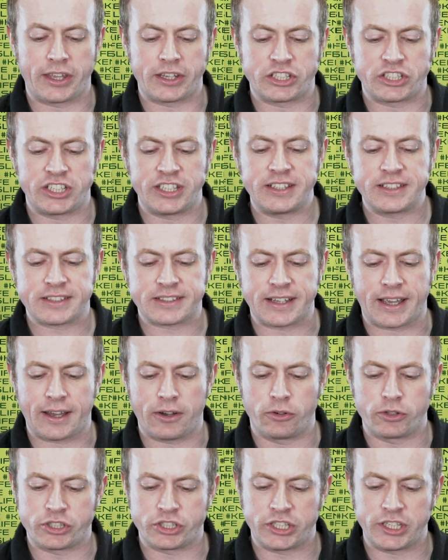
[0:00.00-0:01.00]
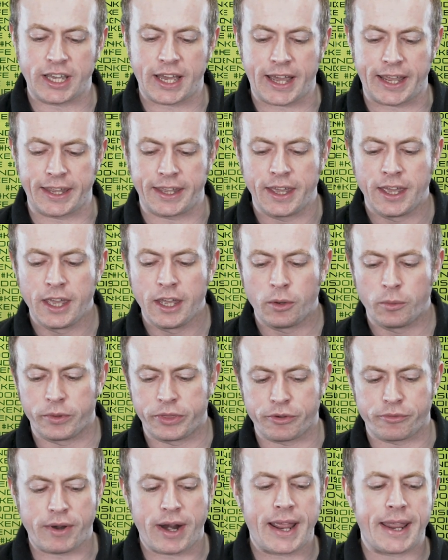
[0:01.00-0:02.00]
Shinsa or Shiai
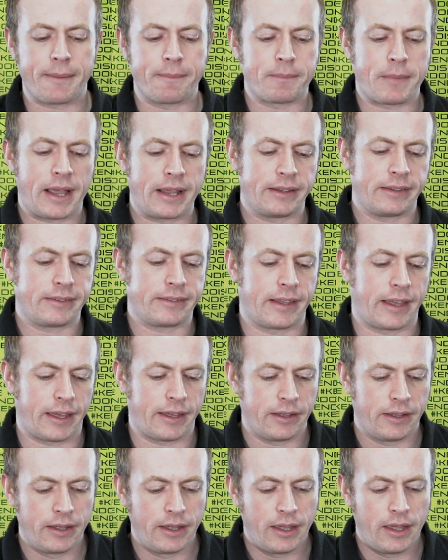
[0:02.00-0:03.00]
with the right mindset